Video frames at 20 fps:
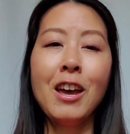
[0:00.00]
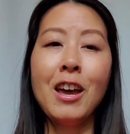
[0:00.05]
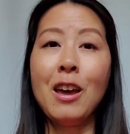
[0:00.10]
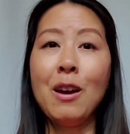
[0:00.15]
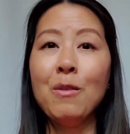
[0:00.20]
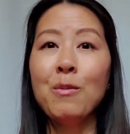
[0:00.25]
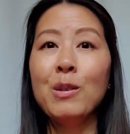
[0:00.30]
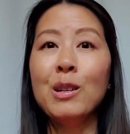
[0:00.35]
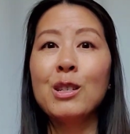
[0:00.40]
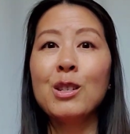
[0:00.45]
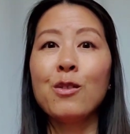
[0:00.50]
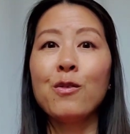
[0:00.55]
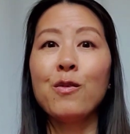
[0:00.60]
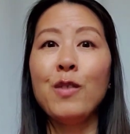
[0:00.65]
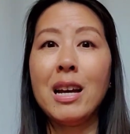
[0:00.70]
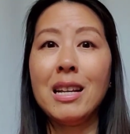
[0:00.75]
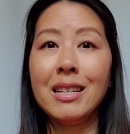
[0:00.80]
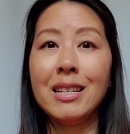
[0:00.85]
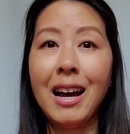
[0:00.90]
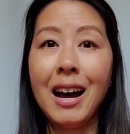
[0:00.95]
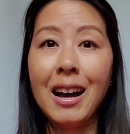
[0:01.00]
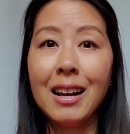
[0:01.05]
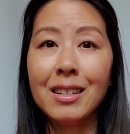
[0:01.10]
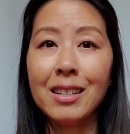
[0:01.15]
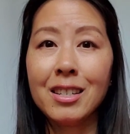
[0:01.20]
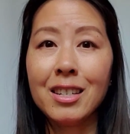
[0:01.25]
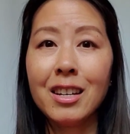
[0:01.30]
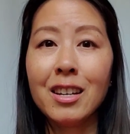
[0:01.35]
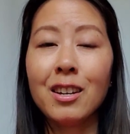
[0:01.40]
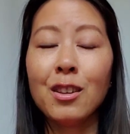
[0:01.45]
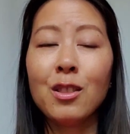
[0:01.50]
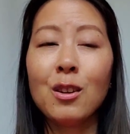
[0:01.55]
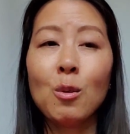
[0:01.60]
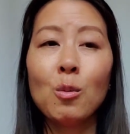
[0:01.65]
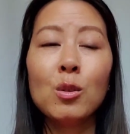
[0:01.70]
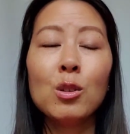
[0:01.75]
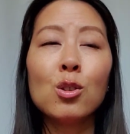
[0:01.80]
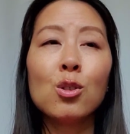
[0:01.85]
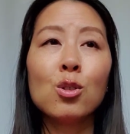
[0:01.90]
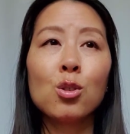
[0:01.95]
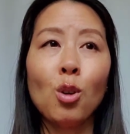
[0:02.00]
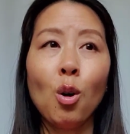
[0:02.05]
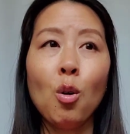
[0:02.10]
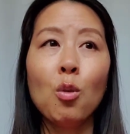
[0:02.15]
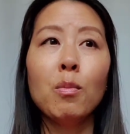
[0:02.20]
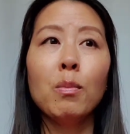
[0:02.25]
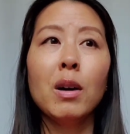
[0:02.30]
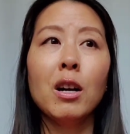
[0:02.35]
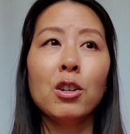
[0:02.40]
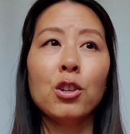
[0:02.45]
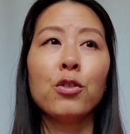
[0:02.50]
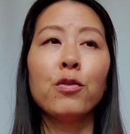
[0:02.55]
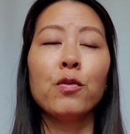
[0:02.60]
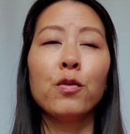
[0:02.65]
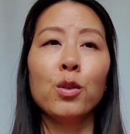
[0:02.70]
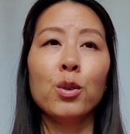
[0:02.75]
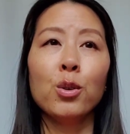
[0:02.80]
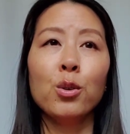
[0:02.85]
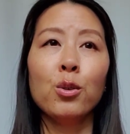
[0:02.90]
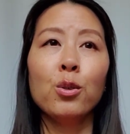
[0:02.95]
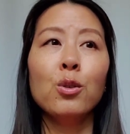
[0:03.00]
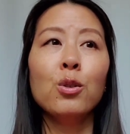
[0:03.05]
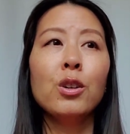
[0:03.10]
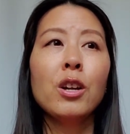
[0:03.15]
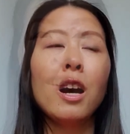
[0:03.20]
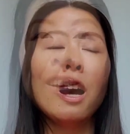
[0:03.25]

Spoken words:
It was fantastic. There was so much food.